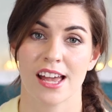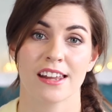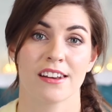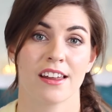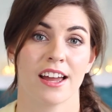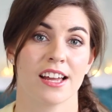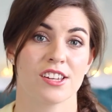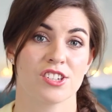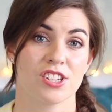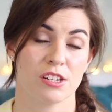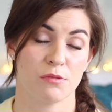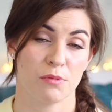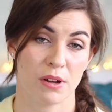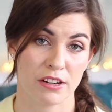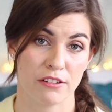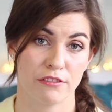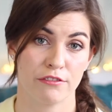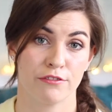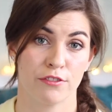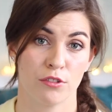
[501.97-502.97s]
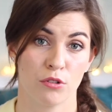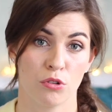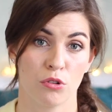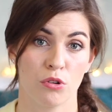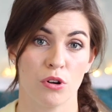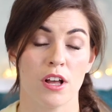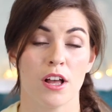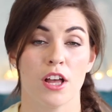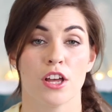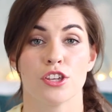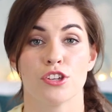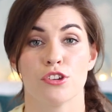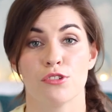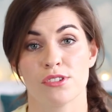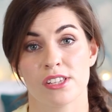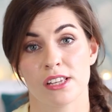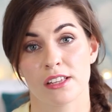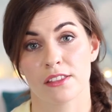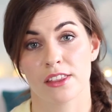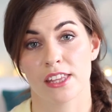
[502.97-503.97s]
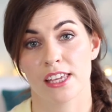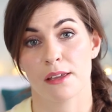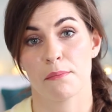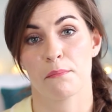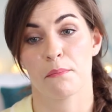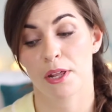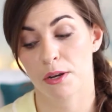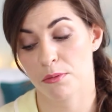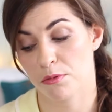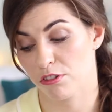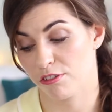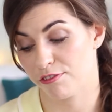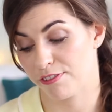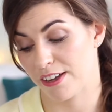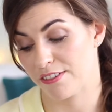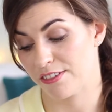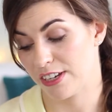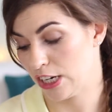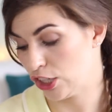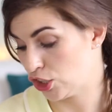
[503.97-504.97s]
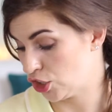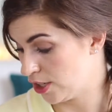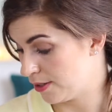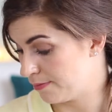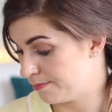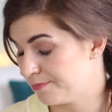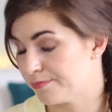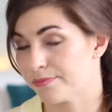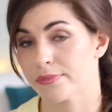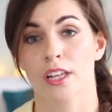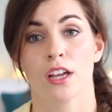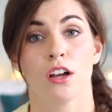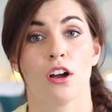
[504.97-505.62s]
and I actually went for using the mineral foundation